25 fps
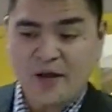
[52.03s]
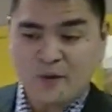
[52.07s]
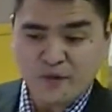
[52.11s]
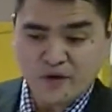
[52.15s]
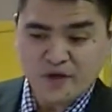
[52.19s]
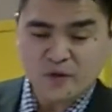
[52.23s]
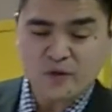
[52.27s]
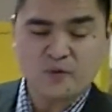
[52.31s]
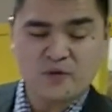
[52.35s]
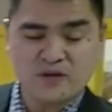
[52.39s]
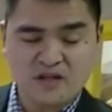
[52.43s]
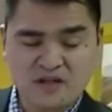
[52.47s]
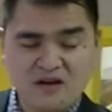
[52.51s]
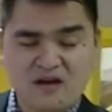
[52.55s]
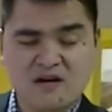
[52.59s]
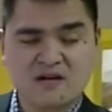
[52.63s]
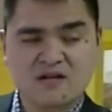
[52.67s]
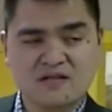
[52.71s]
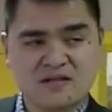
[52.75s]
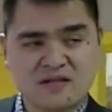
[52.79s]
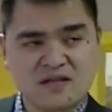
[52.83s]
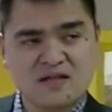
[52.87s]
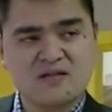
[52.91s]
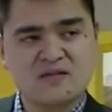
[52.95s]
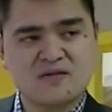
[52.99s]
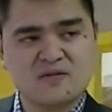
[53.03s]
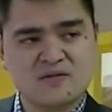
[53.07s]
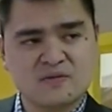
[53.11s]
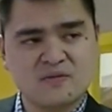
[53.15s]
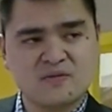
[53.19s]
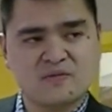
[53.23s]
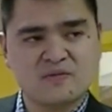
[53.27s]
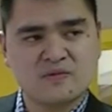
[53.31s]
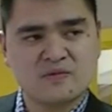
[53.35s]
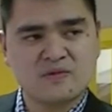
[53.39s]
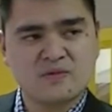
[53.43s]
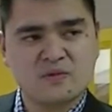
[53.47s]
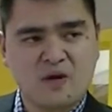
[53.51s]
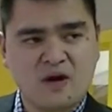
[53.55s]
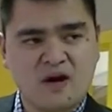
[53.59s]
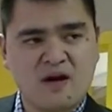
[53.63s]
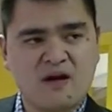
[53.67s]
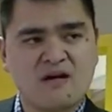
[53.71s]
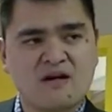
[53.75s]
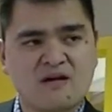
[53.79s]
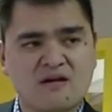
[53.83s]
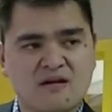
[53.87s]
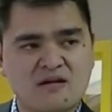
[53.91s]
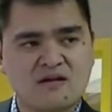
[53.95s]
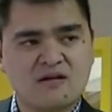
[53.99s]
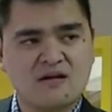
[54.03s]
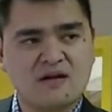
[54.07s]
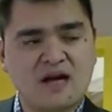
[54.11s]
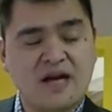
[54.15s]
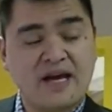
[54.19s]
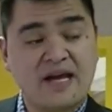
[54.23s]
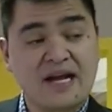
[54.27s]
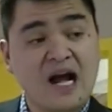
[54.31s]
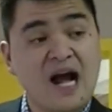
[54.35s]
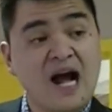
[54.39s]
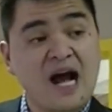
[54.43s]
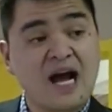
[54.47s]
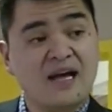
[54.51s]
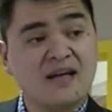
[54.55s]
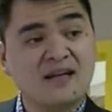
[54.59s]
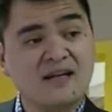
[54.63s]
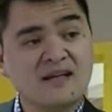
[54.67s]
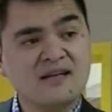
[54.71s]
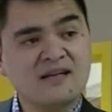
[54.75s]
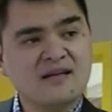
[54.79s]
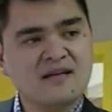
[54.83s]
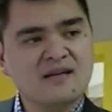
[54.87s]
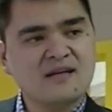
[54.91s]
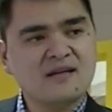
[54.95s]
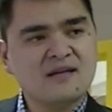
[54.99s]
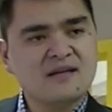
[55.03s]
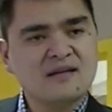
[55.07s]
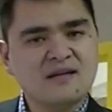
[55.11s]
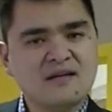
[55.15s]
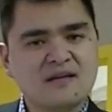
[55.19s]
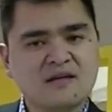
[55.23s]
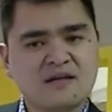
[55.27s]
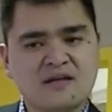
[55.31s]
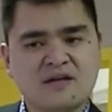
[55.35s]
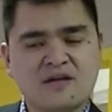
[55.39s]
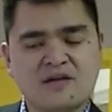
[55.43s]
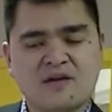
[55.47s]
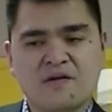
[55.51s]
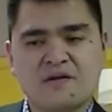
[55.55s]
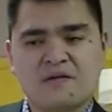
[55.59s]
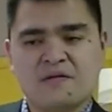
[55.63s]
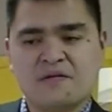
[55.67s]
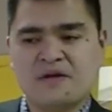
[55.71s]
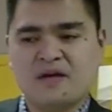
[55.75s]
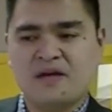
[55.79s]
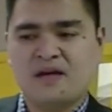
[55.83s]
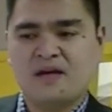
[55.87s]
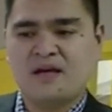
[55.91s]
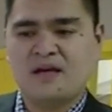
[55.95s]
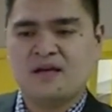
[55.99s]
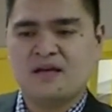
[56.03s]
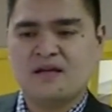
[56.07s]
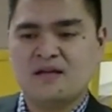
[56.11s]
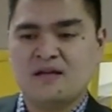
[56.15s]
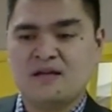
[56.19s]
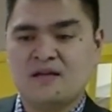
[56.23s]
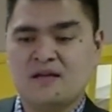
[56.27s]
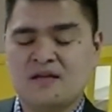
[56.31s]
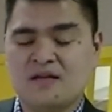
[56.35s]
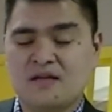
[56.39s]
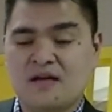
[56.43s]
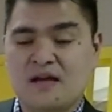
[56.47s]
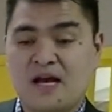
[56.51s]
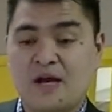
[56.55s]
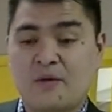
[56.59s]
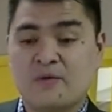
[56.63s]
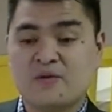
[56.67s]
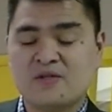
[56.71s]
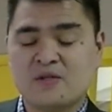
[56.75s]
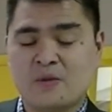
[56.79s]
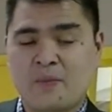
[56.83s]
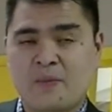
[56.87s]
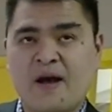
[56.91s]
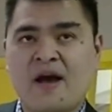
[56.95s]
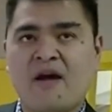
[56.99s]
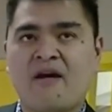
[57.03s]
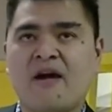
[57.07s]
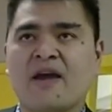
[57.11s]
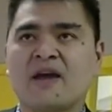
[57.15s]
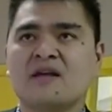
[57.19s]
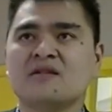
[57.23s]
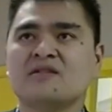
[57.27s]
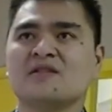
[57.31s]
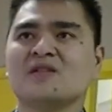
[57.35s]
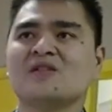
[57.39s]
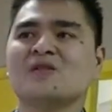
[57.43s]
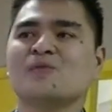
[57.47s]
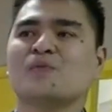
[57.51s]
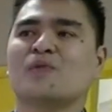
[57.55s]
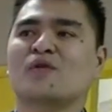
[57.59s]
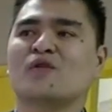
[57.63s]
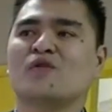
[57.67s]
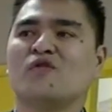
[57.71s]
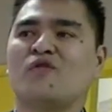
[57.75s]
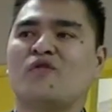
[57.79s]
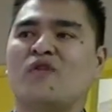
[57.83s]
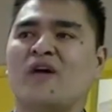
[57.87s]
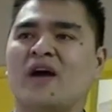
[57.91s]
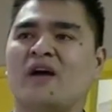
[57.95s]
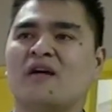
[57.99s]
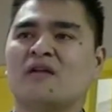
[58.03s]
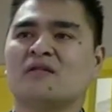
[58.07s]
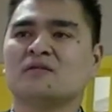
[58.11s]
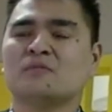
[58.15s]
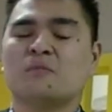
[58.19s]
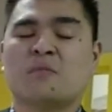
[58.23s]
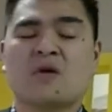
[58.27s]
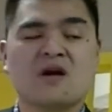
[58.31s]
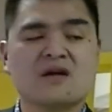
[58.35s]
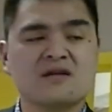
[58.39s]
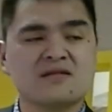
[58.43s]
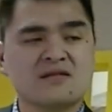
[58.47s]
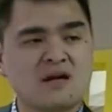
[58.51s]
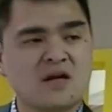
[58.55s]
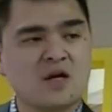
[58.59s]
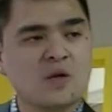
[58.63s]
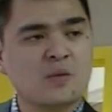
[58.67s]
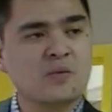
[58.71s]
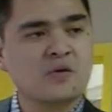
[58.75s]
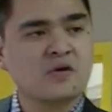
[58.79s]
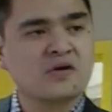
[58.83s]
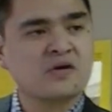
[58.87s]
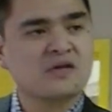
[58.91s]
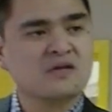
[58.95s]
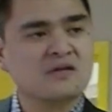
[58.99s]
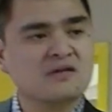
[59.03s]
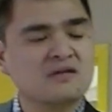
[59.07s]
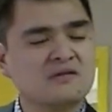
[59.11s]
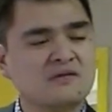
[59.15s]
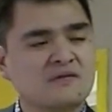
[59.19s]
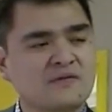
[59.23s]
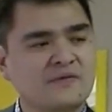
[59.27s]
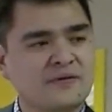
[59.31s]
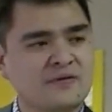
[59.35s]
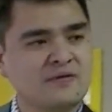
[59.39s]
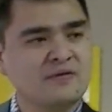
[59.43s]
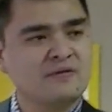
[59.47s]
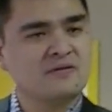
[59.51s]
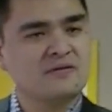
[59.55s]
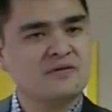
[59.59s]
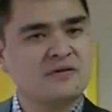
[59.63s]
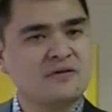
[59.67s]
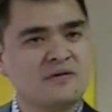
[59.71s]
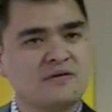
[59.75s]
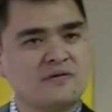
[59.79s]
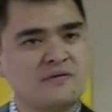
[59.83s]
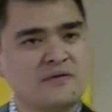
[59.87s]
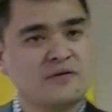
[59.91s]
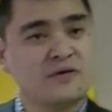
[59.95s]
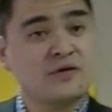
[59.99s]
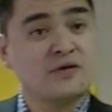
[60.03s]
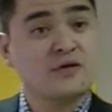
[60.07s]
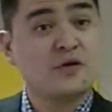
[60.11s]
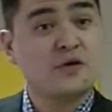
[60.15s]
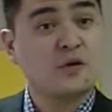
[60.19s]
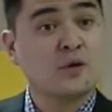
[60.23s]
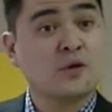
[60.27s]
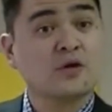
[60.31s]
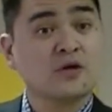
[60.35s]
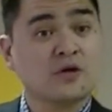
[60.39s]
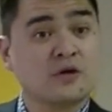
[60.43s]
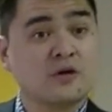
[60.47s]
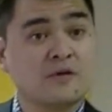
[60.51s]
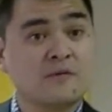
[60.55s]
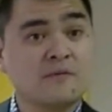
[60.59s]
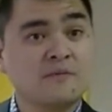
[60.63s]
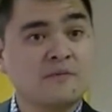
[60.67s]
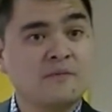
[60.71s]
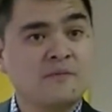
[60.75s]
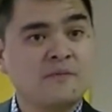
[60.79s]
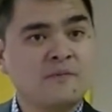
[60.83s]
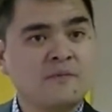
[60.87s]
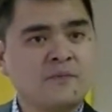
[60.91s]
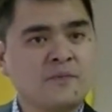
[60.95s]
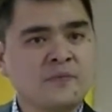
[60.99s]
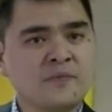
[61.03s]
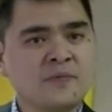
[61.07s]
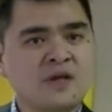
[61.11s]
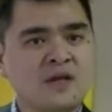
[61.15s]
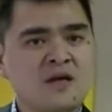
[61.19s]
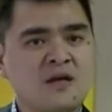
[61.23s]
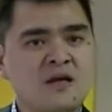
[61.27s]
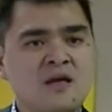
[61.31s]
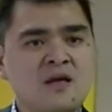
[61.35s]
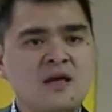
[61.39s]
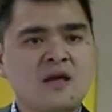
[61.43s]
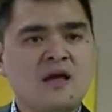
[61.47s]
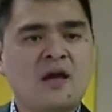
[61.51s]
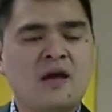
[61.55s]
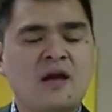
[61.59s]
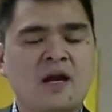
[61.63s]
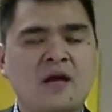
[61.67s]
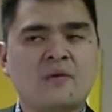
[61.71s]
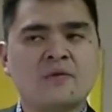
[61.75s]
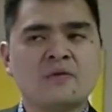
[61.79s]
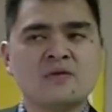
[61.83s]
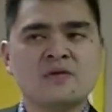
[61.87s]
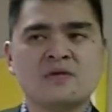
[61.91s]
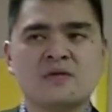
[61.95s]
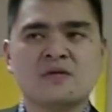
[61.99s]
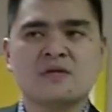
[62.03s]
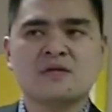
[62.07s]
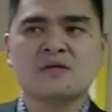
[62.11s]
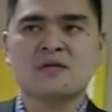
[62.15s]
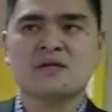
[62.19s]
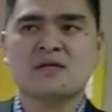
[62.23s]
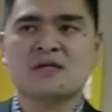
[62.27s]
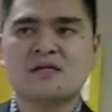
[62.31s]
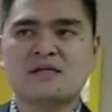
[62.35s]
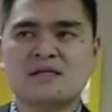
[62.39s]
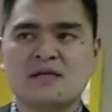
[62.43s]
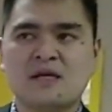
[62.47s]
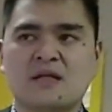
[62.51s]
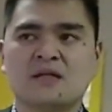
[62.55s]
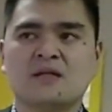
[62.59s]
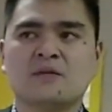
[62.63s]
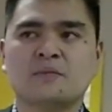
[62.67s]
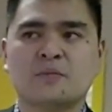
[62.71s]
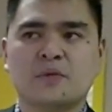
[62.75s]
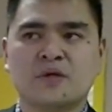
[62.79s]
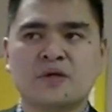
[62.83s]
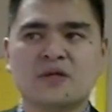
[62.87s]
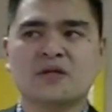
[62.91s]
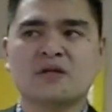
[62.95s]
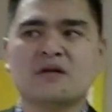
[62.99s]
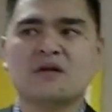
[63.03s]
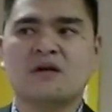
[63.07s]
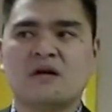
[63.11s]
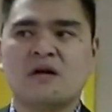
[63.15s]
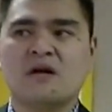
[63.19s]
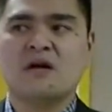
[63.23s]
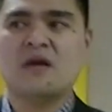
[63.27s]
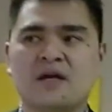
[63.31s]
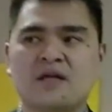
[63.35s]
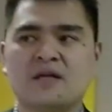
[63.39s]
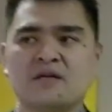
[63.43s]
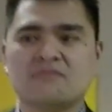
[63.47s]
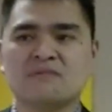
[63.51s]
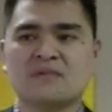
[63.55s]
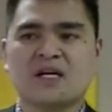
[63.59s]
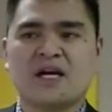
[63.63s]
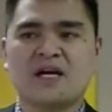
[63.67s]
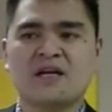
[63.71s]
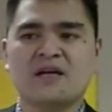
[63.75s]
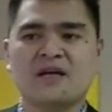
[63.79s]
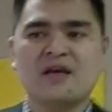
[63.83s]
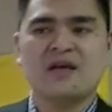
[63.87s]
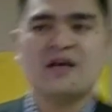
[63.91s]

worked really hard to get to where I got, you know, and I had just profiled Mark Zuckerberg for the New Yorker, and I was gonna sell a book on kind